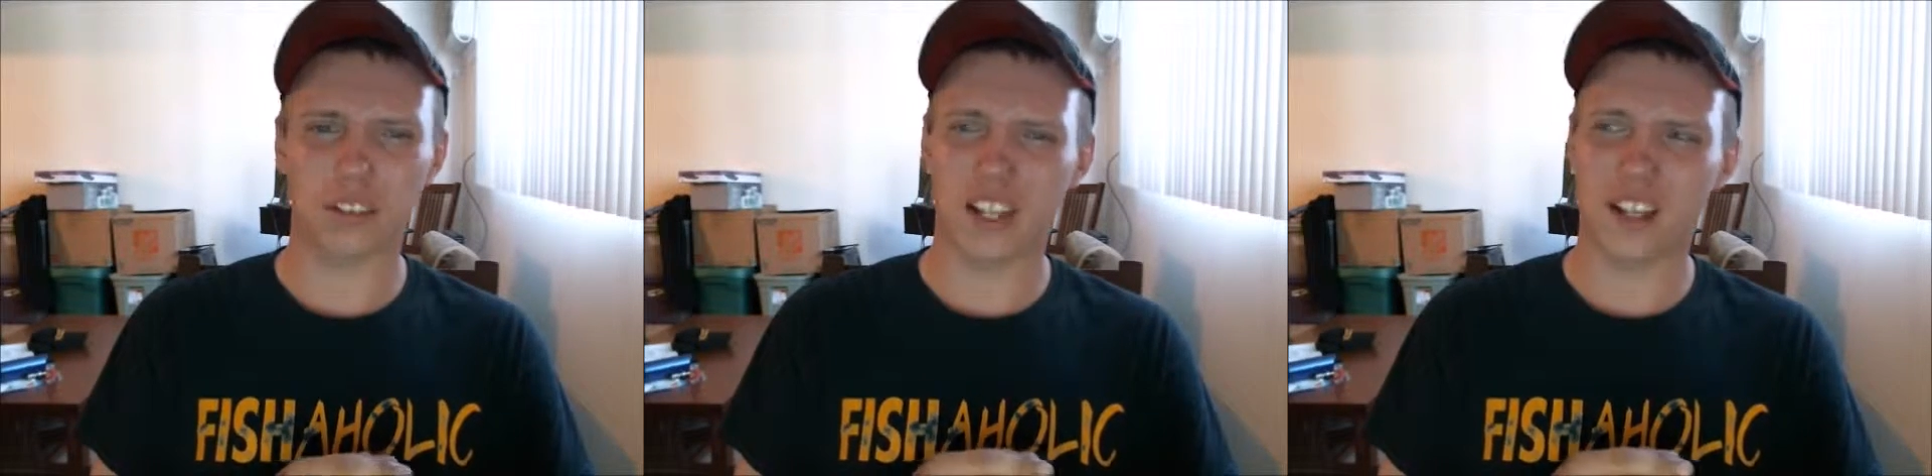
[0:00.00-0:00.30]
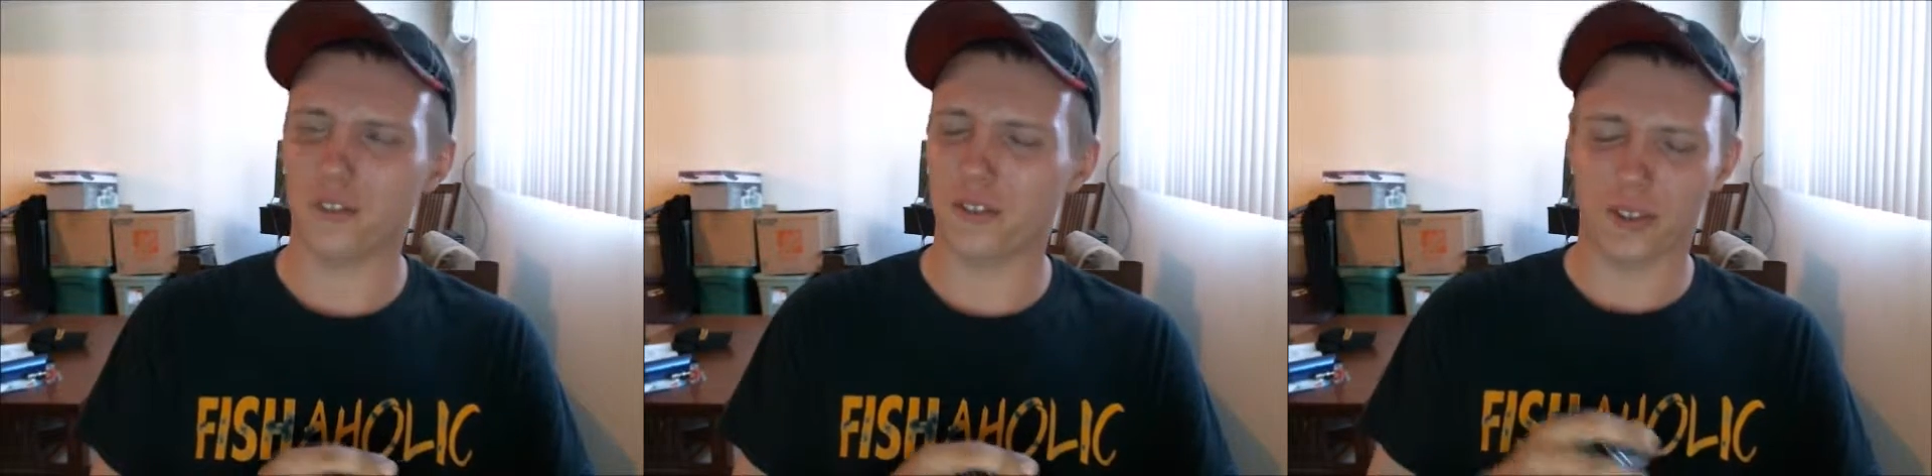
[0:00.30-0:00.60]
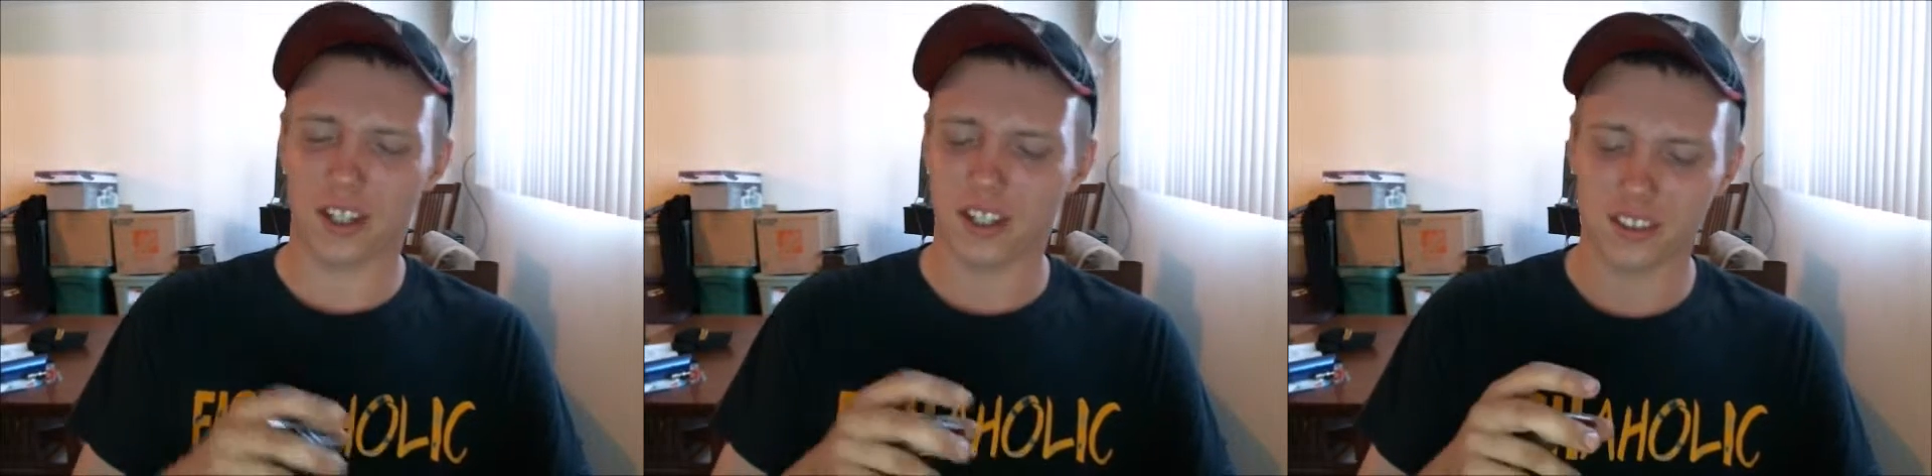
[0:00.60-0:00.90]
taste for you
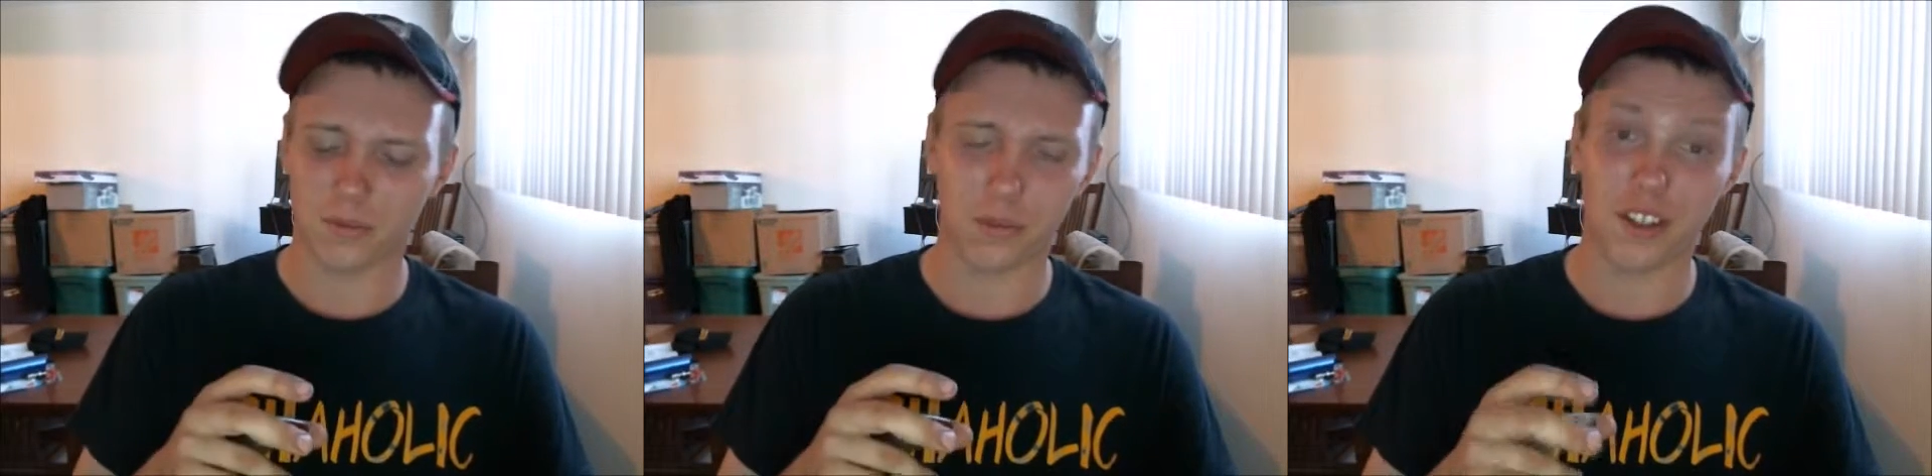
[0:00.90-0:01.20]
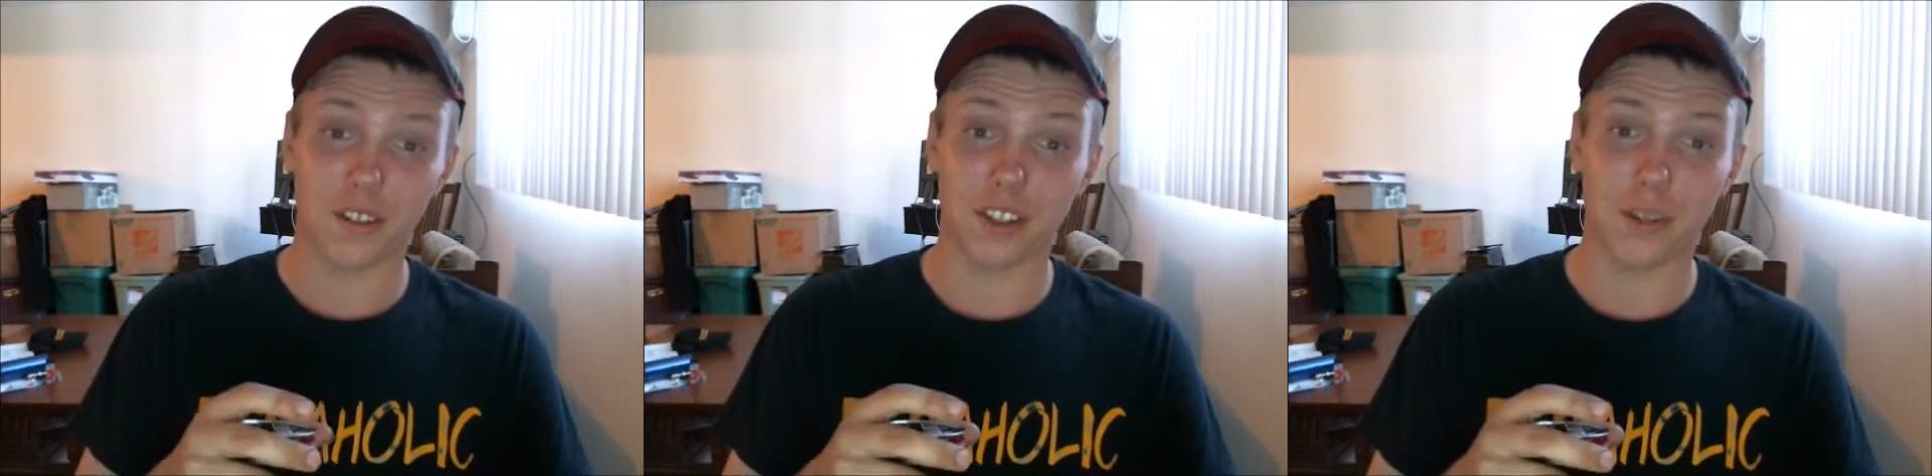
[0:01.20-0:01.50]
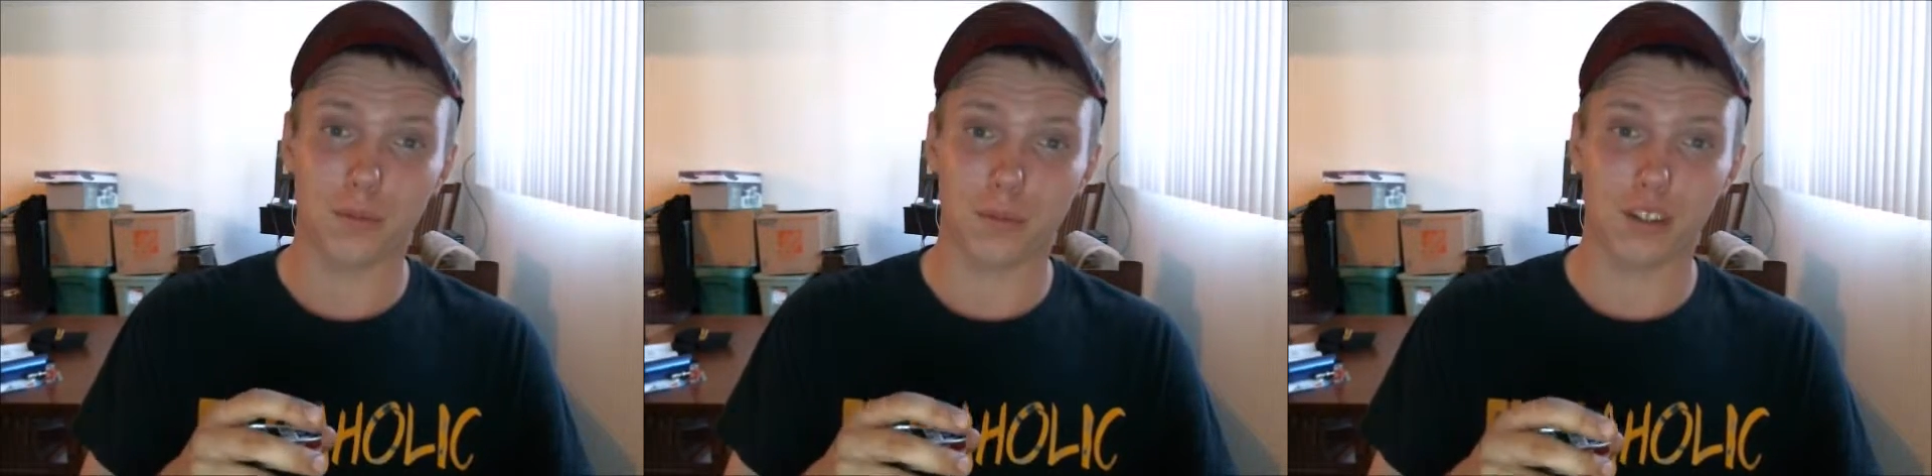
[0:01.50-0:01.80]
guys if you've never done
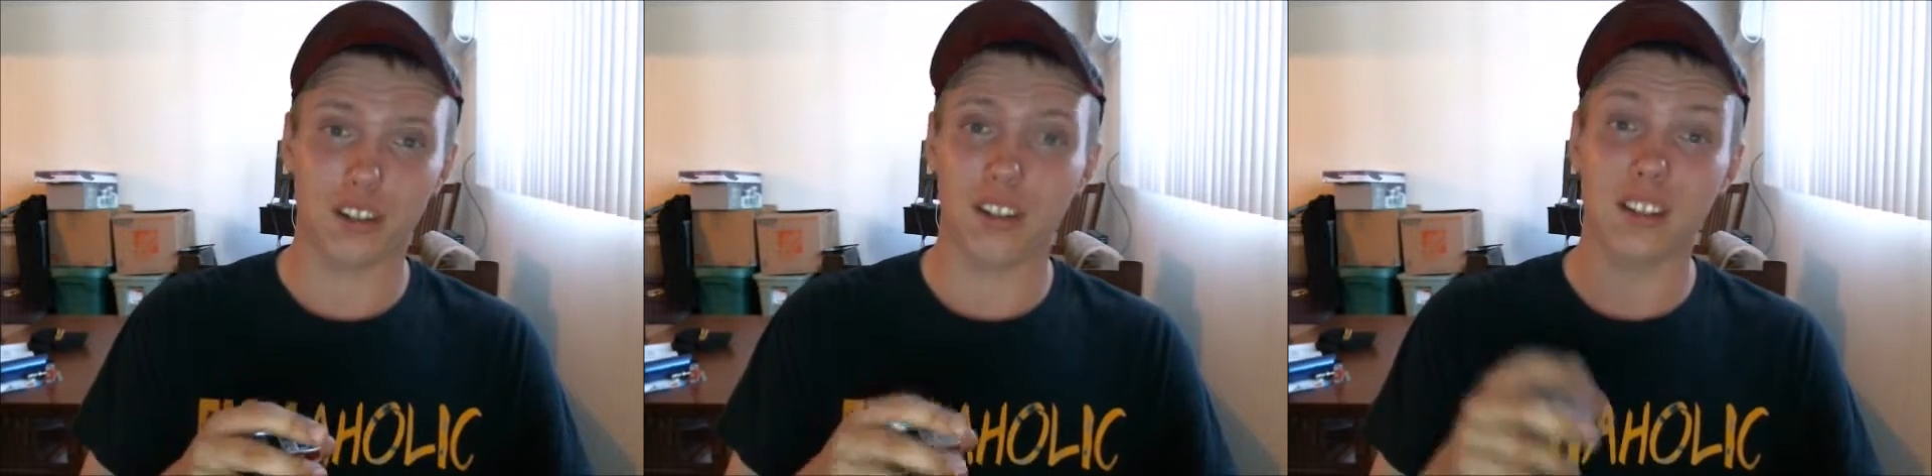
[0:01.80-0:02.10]
it before.